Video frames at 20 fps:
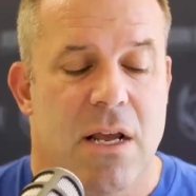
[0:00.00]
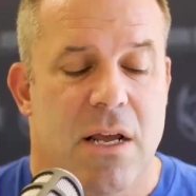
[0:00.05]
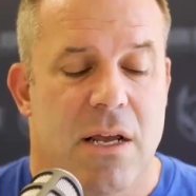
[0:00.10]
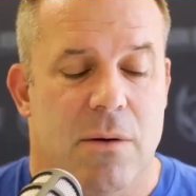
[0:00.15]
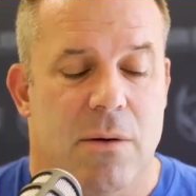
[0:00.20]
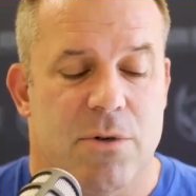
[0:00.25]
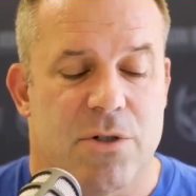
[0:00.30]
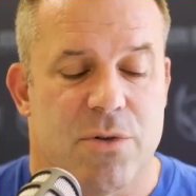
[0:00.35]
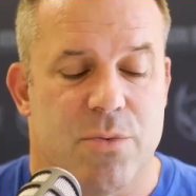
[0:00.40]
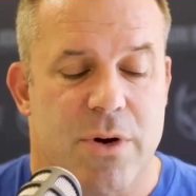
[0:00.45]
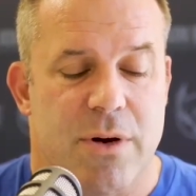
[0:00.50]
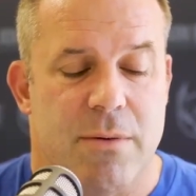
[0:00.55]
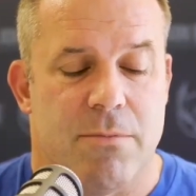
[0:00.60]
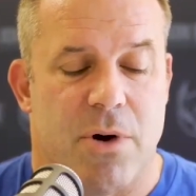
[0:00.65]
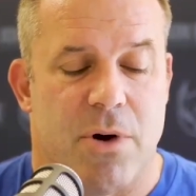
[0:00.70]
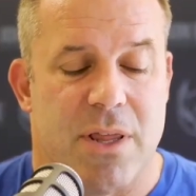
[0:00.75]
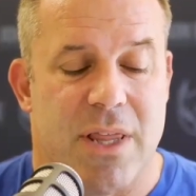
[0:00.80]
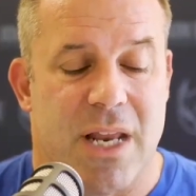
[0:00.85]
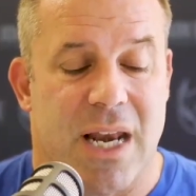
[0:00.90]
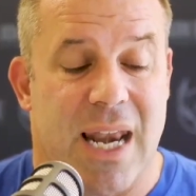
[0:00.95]
It was written
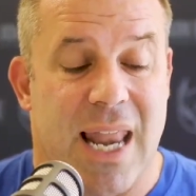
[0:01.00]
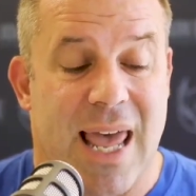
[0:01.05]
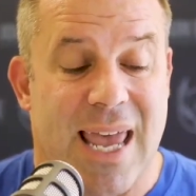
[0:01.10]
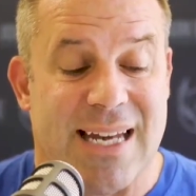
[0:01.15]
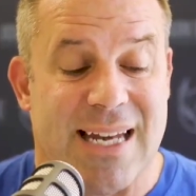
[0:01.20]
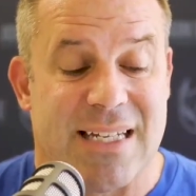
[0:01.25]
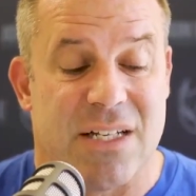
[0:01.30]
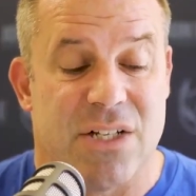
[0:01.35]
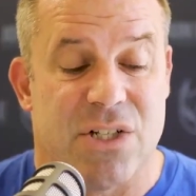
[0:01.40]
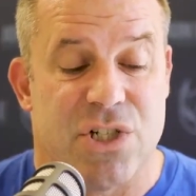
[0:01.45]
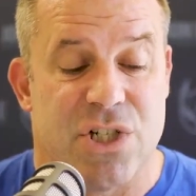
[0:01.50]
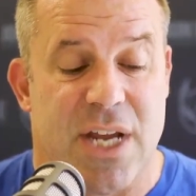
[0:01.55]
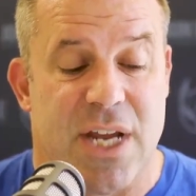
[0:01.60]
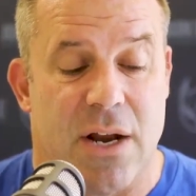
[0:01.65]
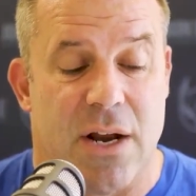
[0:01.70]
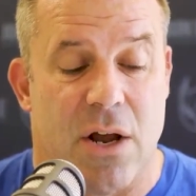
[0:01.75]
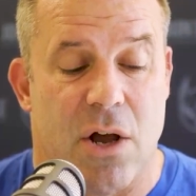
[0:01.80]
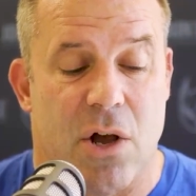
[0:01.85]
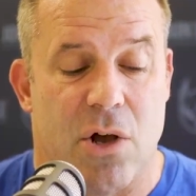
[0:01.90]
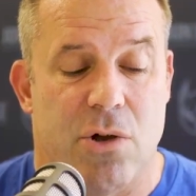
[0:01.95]
by the late
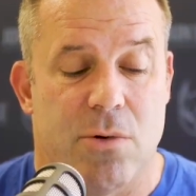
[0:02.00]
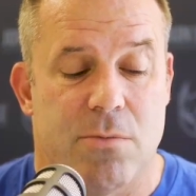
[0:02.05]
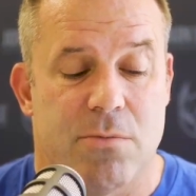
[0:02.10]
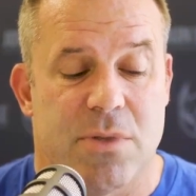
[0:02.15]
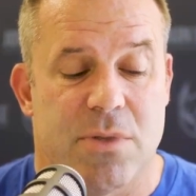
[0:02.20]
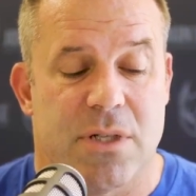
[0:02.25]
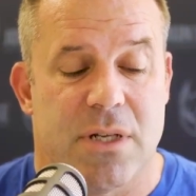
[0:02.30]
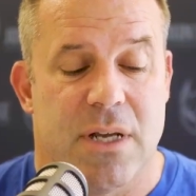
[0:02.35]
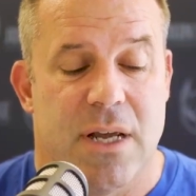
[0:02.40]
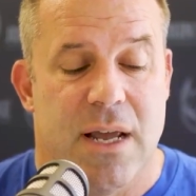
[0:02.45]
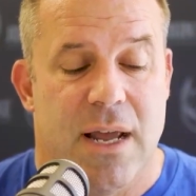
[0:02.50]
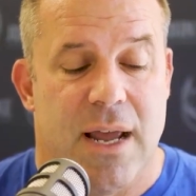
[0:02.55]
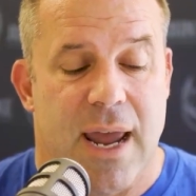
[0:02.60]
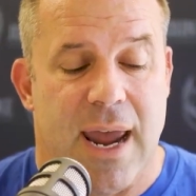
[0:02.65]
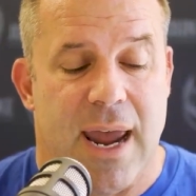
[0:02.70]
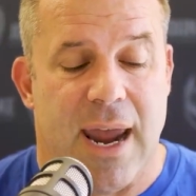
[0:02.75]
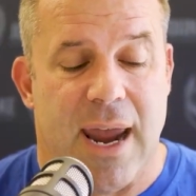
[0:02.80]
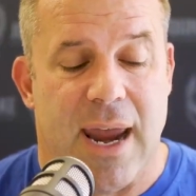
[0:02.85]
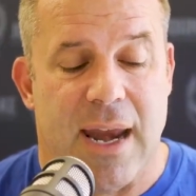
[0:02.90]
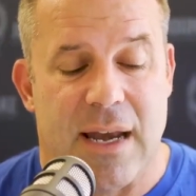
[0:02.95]
Chet Holmes
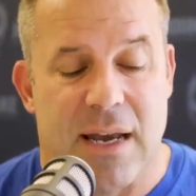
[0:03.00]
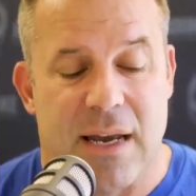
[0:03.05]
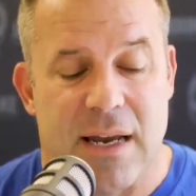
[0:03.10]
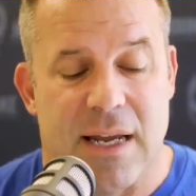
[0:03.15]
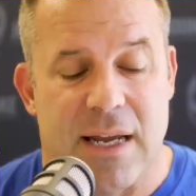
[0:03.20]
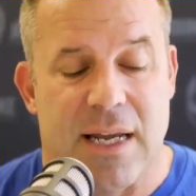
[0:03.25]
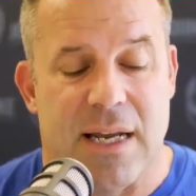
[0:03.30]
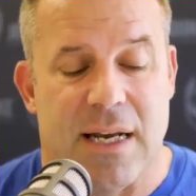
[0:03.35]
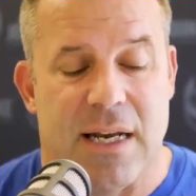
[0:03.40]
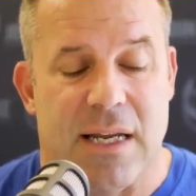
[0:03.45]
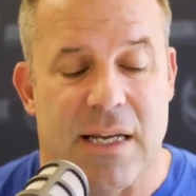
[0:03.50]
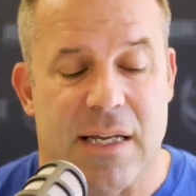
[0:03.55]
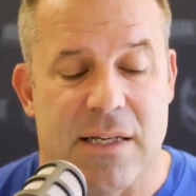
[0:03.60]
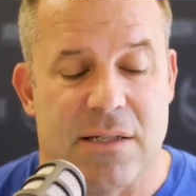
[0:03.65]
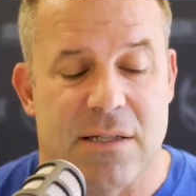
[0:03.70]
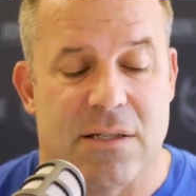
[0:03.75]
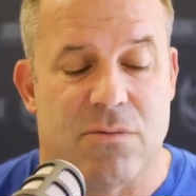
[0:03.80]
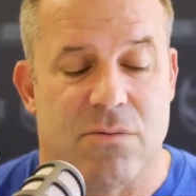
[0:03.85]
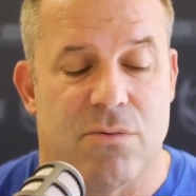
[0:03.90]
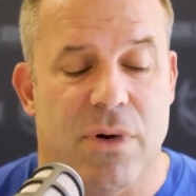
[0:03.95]
and it
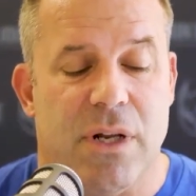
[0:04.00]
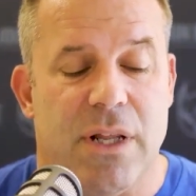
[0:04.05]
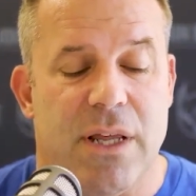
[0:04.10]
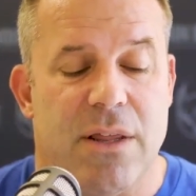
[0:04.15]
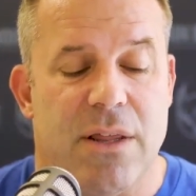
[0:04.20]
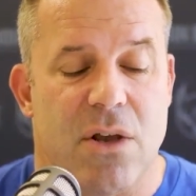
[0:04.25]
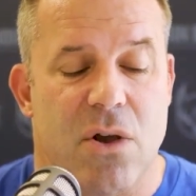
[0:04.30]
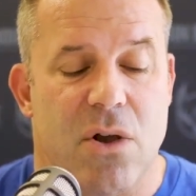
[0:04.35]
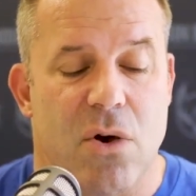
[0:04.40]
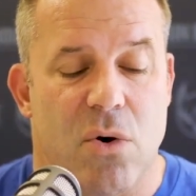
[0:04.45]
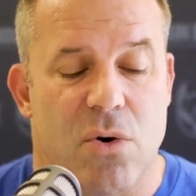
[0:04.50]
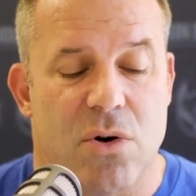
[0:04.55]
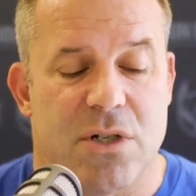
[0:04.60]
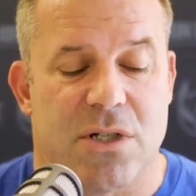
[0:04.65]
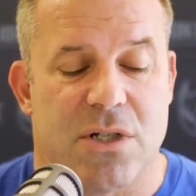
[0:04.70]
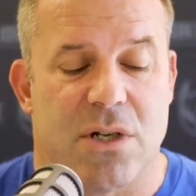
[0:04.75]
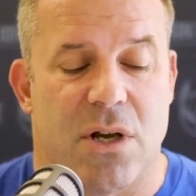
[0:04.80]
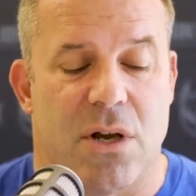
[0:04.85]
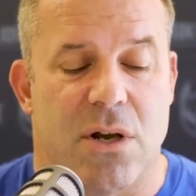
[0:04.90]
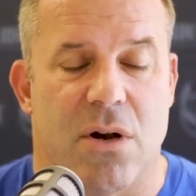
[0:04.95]
is really the
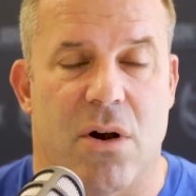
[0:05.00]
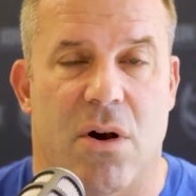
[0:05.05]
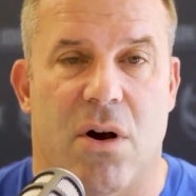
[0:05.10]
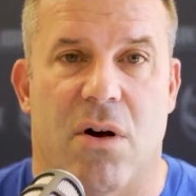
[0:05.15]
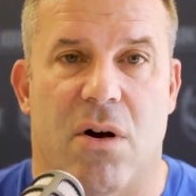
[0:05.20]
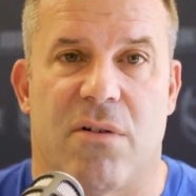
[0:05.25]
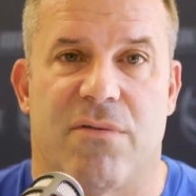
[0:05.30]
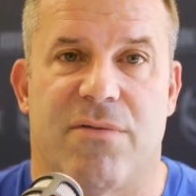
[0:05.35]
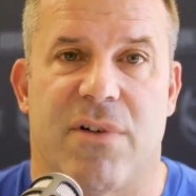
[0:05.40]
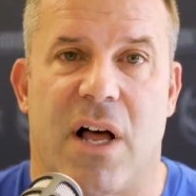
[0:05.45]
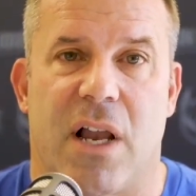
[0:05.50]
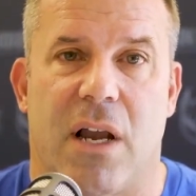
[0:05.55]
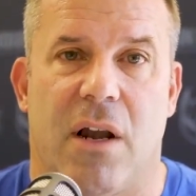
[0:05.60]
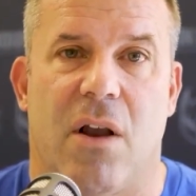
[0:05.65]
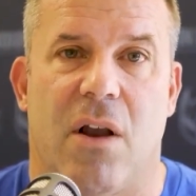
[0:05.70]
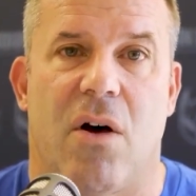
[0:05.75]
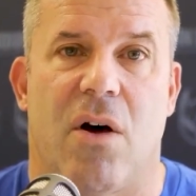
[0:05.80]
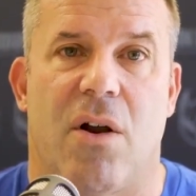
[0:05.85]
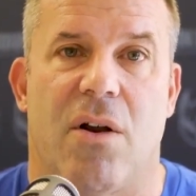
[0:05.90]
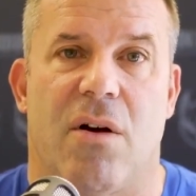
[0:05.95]
cornerstone of a
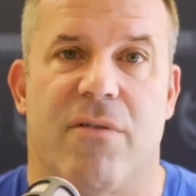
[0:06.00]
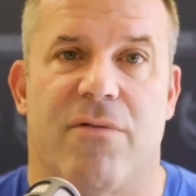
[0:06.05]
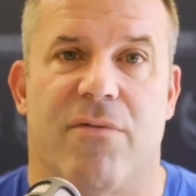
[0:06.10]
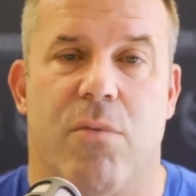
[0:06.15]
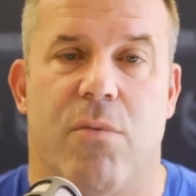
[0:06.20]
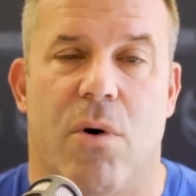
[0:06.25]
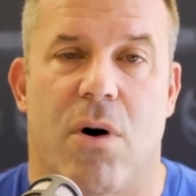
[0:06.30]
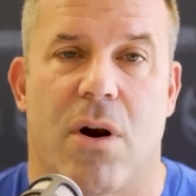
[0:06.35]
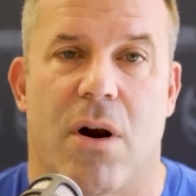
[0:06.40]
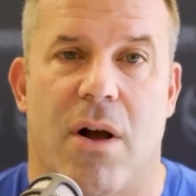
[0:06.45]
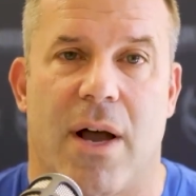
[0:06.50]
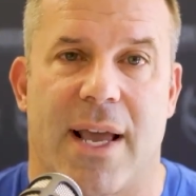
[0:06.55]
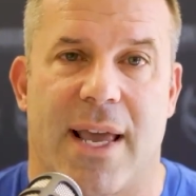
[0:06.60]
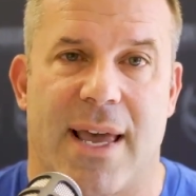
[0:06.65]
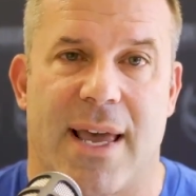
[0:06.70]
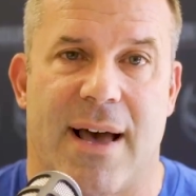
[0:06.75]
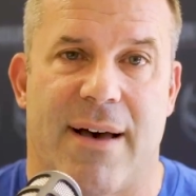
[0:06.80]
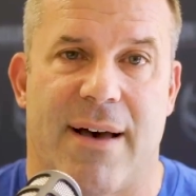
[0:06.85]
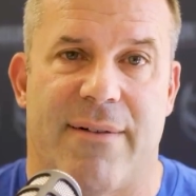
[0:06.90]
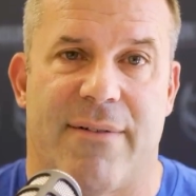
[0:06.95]
lot of what I
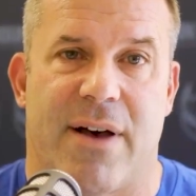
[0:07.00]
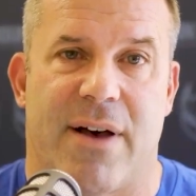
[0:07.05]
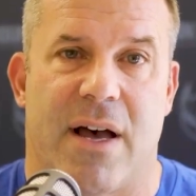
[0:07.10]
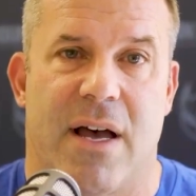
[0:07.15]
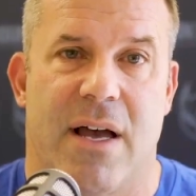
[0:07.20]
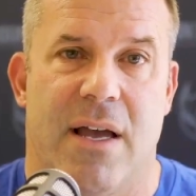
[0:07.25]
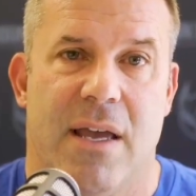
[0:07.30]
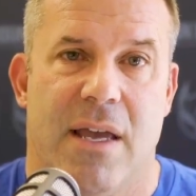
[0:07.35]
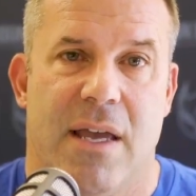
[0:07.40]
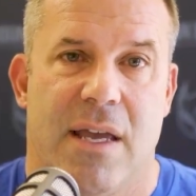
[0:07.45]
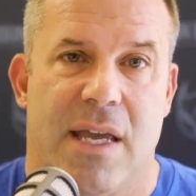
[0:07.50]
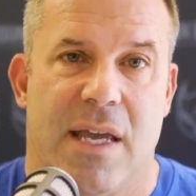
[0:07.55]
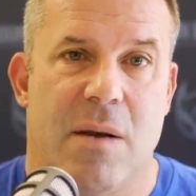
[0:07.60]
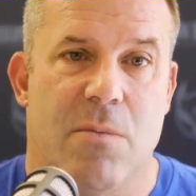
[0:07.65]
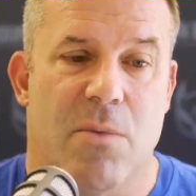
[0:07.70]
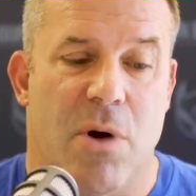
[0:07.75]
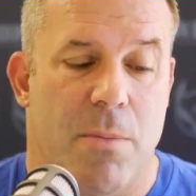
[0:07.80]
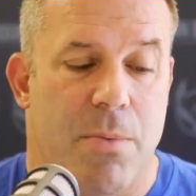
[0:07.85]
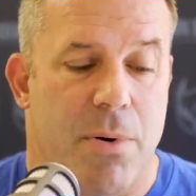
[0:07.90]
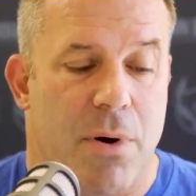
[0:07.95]
cover in
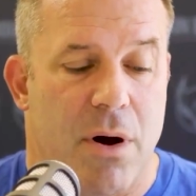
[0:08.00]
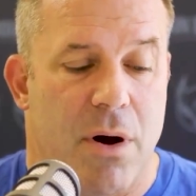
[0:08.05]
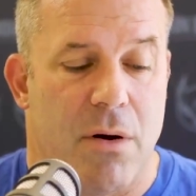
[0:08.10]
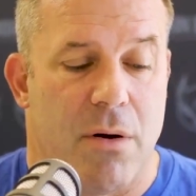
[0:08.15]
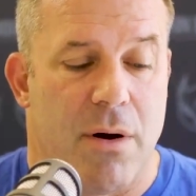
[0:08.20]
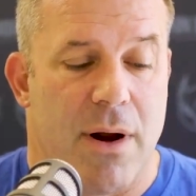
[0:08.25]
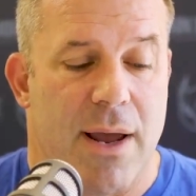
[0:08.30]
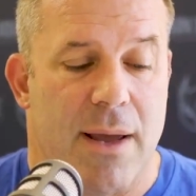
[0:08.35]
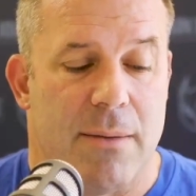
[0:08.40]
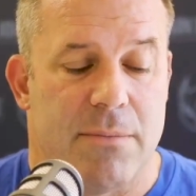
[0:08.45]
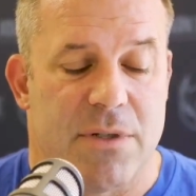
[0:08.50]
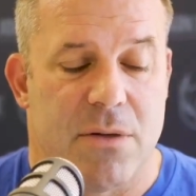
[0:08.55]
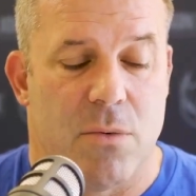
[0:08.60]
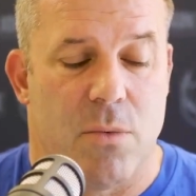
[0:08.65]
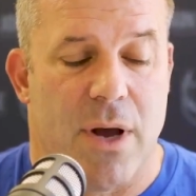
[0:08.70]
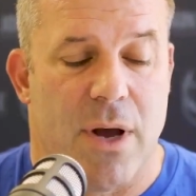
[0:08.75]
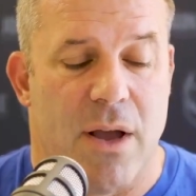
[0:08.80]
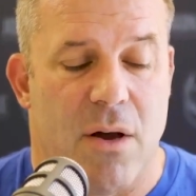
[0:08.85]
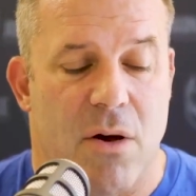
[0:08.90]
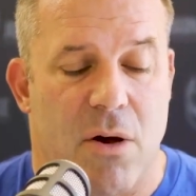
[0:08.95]
my programs, the
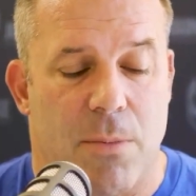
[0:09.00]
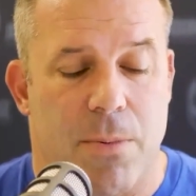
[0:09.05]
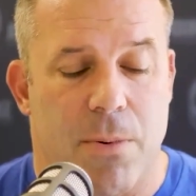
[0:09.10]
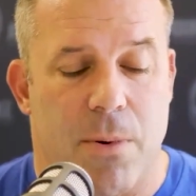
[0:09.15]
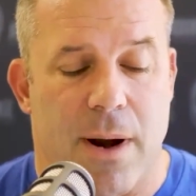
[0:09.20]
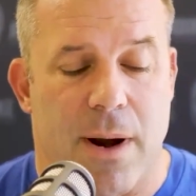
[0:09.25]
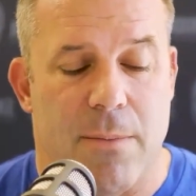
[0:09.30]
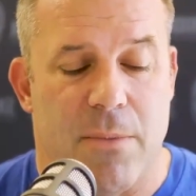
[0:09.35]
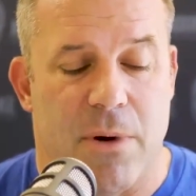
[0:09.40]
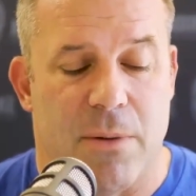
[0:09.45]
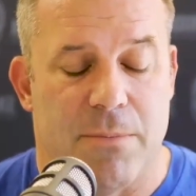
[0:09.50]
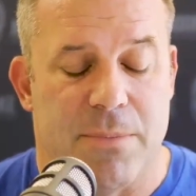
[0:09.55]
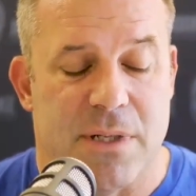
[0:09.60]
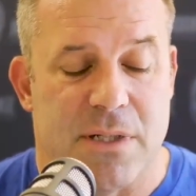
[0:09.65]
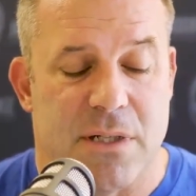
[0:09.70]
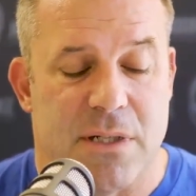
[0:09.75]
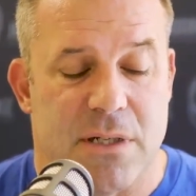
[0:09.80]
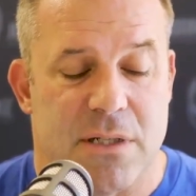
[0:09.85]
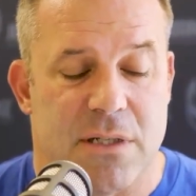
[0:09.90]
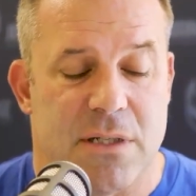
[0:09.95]
way I operate my
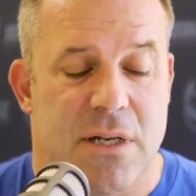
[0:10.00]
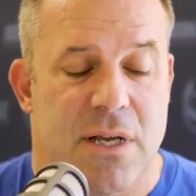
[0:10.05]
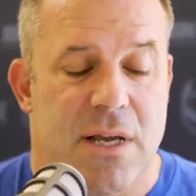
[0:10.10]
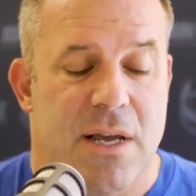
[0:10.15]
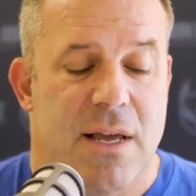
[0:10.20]
business.